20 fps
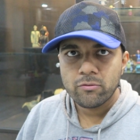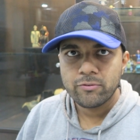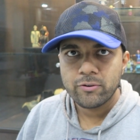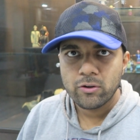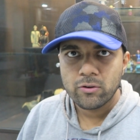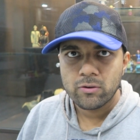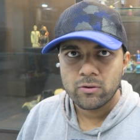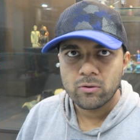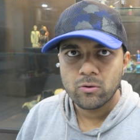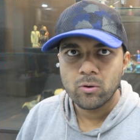of
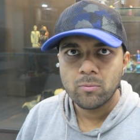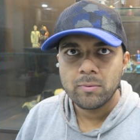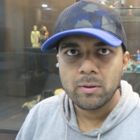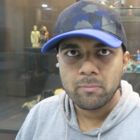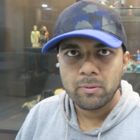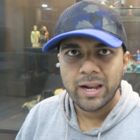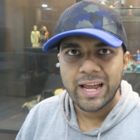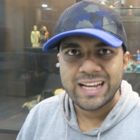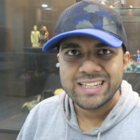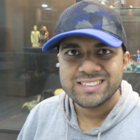your home
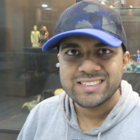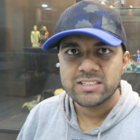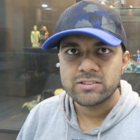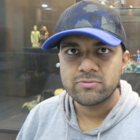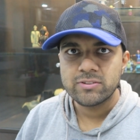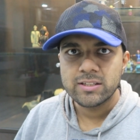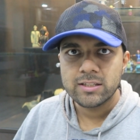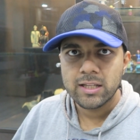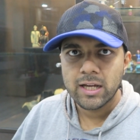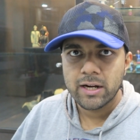appliances
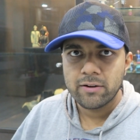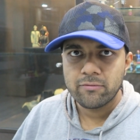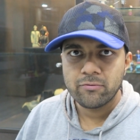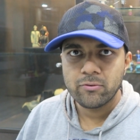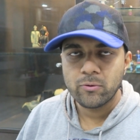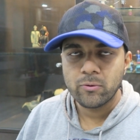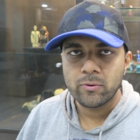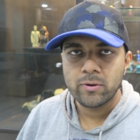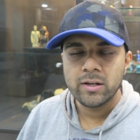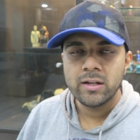with that
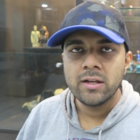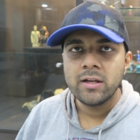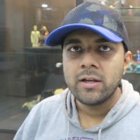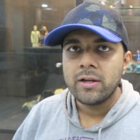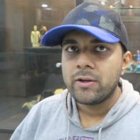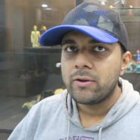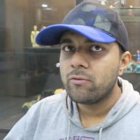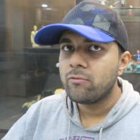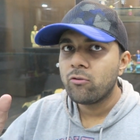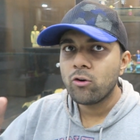phone,
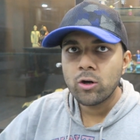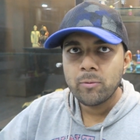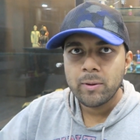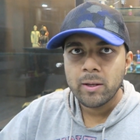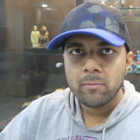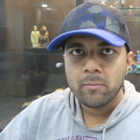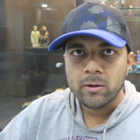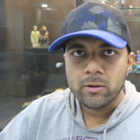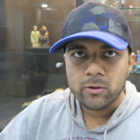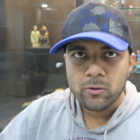you won't be
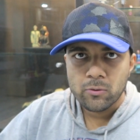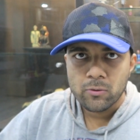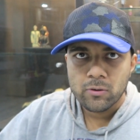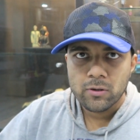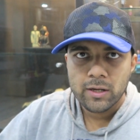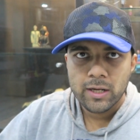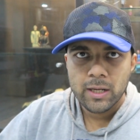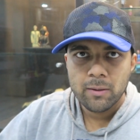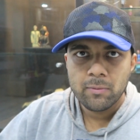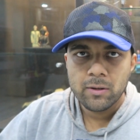able
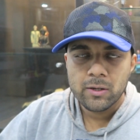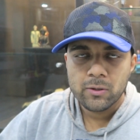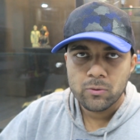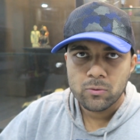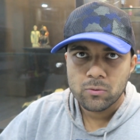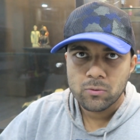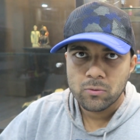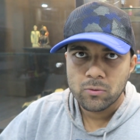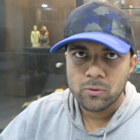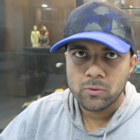
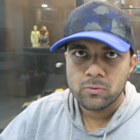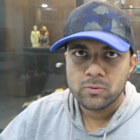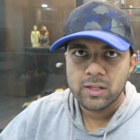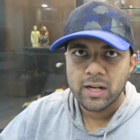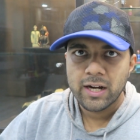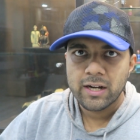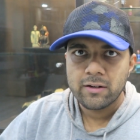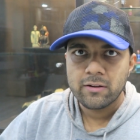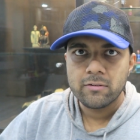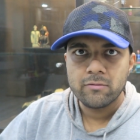to do
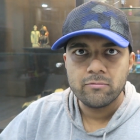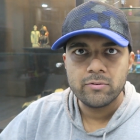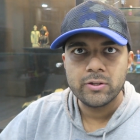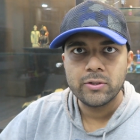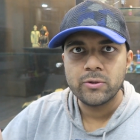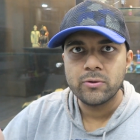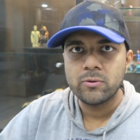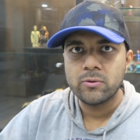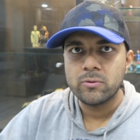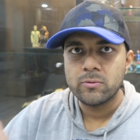that with
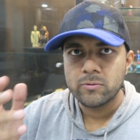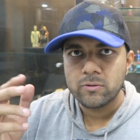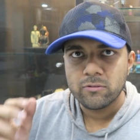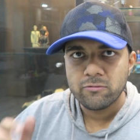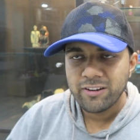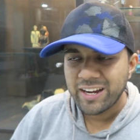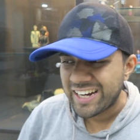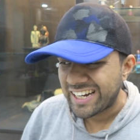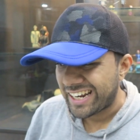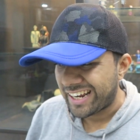your
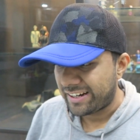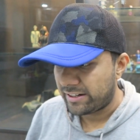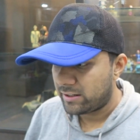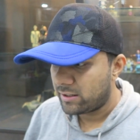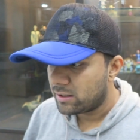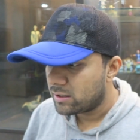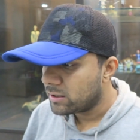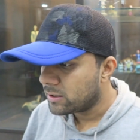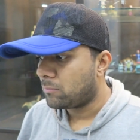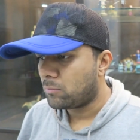Y9.
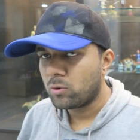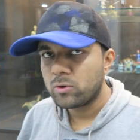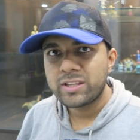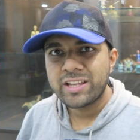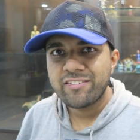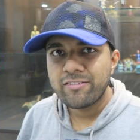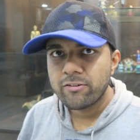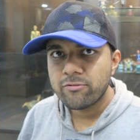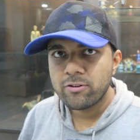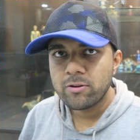Both
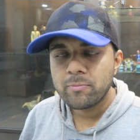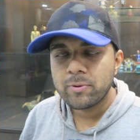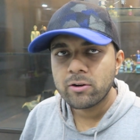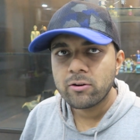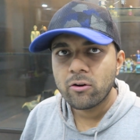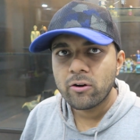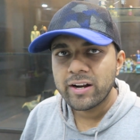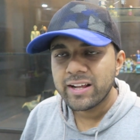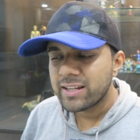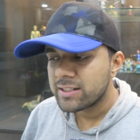have FM
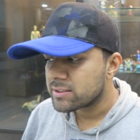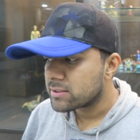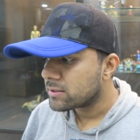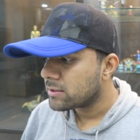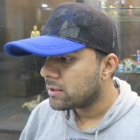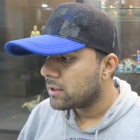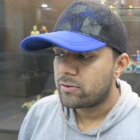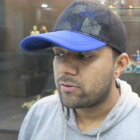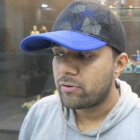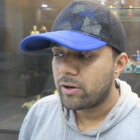recordings.
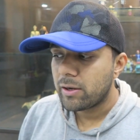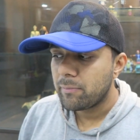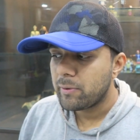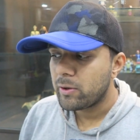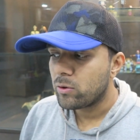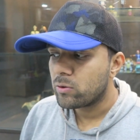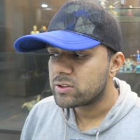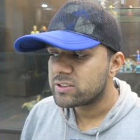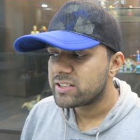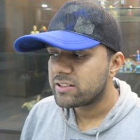The Redmi
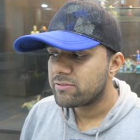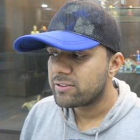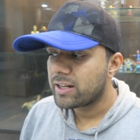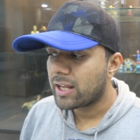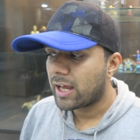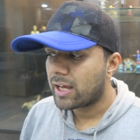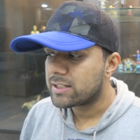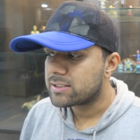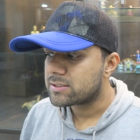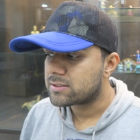Note 7
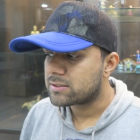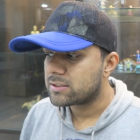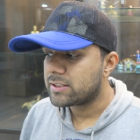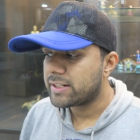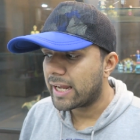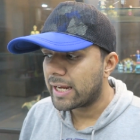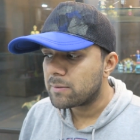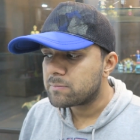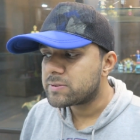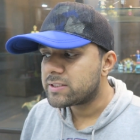has
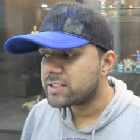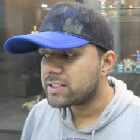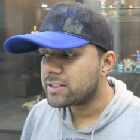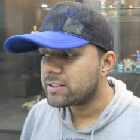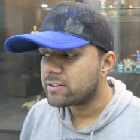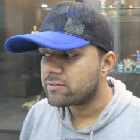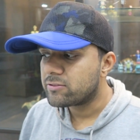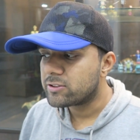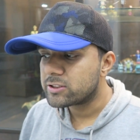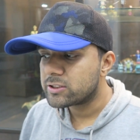Type-C
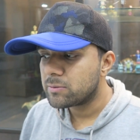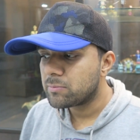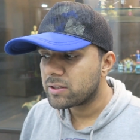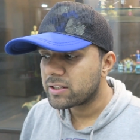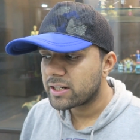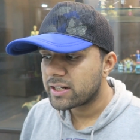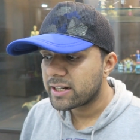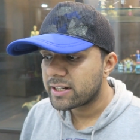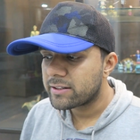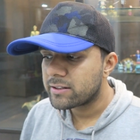reversible
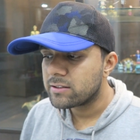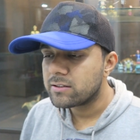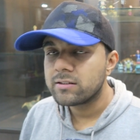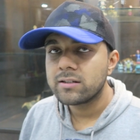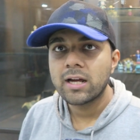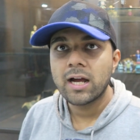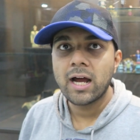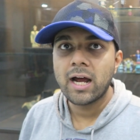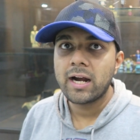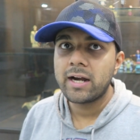
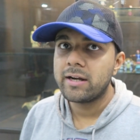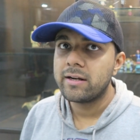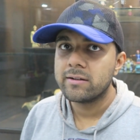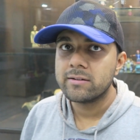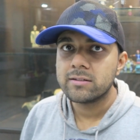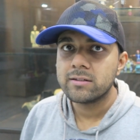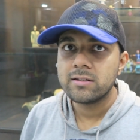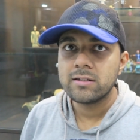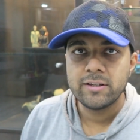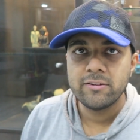connector and
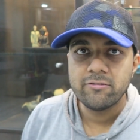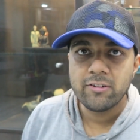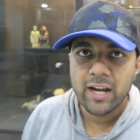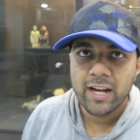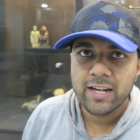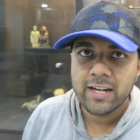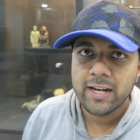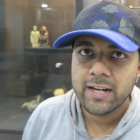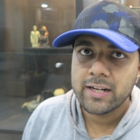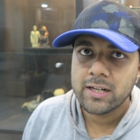the
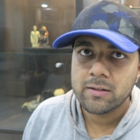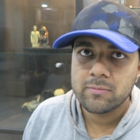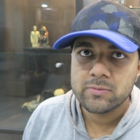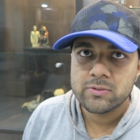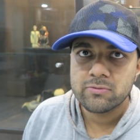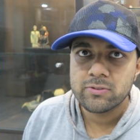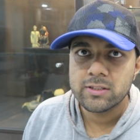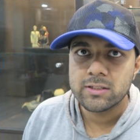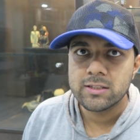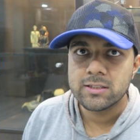Y9
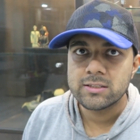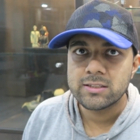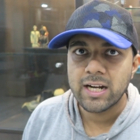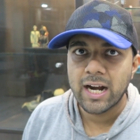comes with the